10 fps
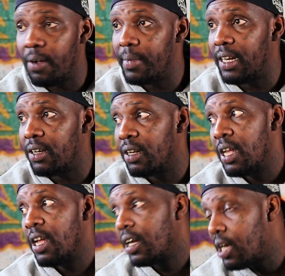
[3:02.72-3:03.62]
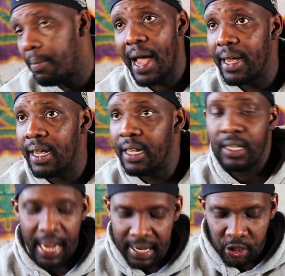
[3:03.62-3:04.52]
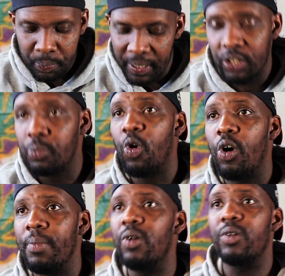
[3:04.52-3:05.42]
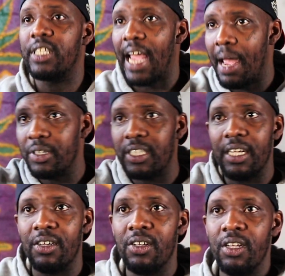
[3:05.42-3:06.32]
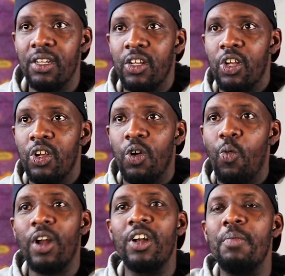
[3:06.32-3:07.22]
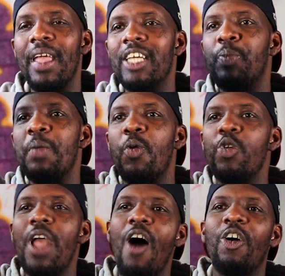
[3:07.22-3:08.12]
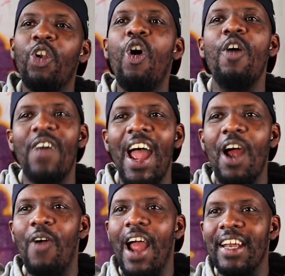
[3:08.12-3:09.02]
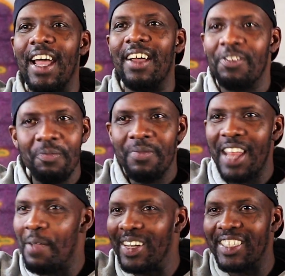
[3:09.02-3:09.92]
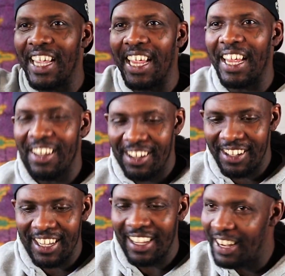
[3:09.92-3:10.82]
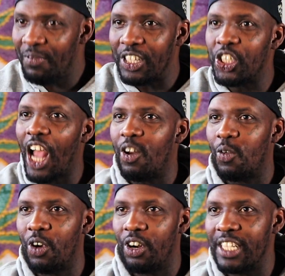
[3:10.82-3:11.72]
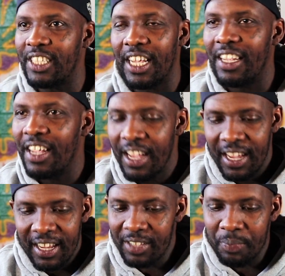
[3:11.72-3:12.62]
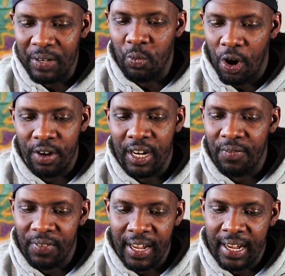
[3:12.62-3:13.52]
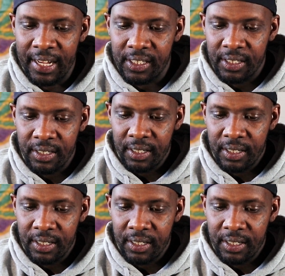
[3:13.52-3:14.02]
for me to come out here and hate and spill spoiled milk. Time will tell. Mm. One of the biggest people who y'all glorifying right now, they've been saying he finna shock the world. They say it's been word in the feds.